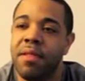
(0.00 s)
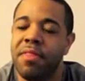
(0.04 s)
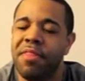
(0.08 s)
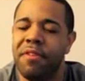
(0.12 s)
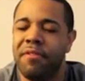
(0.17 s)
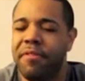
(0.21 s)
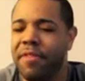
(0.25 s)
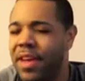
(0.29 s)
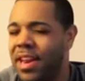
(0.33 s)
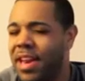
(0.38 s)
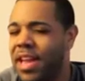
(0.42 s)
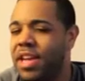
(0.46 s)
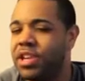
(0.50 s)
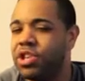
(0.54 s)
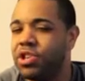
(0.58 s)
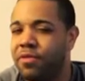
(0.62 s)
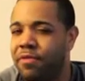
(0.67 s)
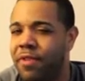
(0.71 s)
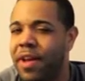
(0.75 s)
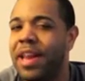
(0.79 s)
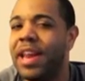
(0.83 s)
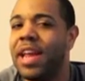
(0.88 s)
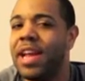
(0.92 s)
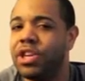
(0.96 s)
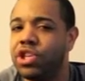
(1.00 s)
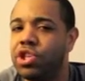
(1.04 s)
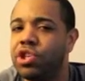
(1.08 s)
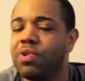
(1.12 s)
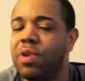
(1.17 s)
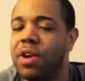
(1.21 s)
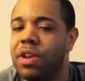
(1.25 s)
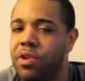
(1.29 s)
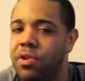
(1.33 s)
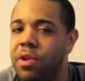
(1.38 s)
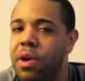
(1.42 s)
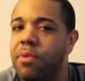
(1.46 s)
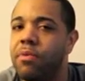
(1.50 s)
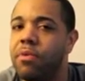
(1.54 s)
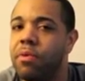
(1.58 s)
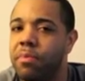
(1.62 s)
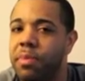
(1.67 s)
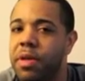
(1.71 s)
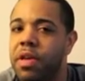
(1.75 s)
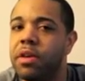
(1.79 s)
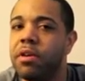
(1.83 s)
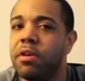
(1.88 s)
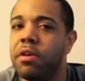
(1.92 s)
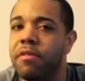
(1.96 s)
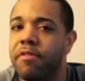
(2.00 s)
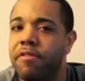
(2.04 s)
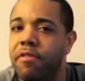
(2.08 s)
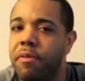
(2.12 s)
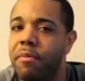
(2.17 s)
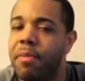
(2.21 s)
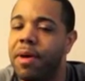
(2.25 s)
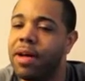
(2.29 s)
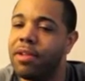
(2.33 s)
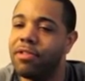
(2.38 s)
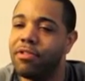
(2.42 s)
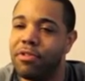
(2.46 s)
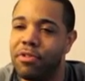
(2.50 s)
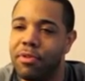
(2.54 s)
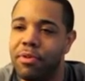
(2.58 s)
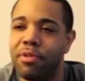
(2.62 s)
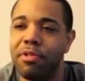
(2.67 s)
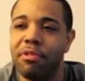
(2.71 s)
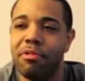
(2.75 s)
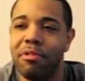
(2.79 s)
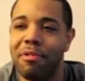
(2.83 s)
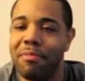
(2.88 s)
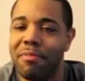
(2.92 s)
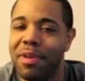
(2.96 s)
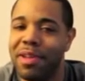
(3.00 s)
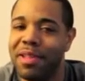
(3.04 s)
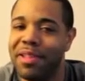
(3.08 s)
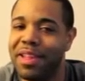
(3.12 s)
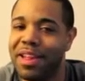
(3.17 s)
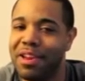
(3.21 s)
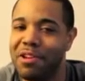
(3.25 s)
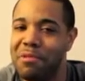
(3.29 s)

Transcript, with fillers: the finan financial, I knew I would be good for about two or three months.